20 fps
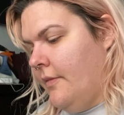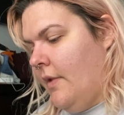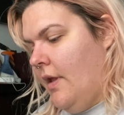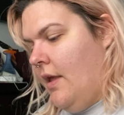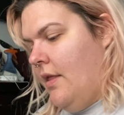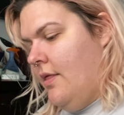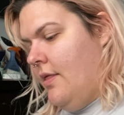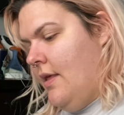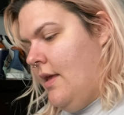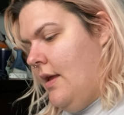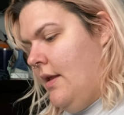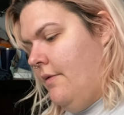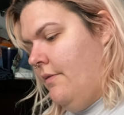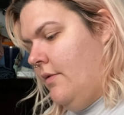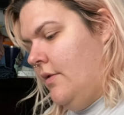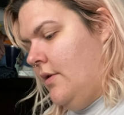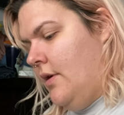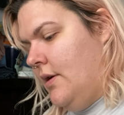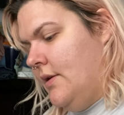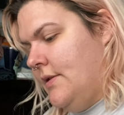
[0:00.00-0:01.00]
And then
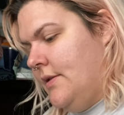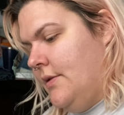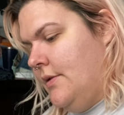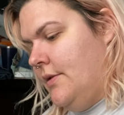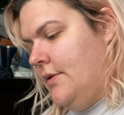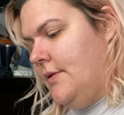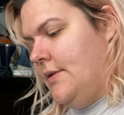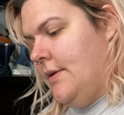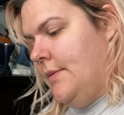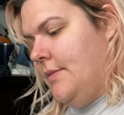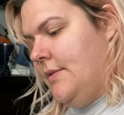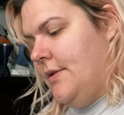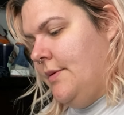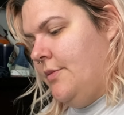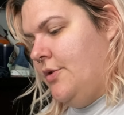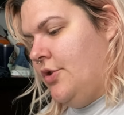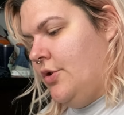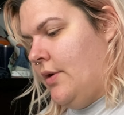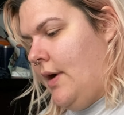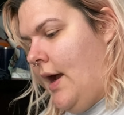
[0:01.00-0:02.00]
we'll also do some
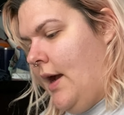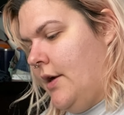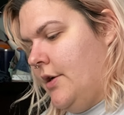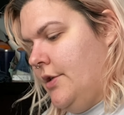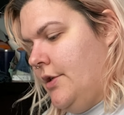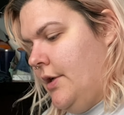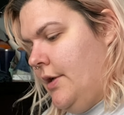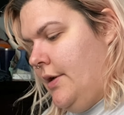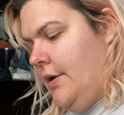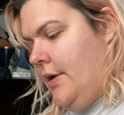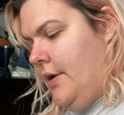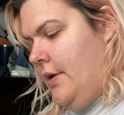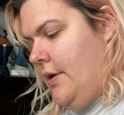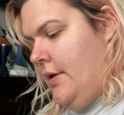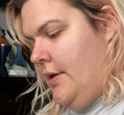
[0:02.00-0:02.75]
subtraction.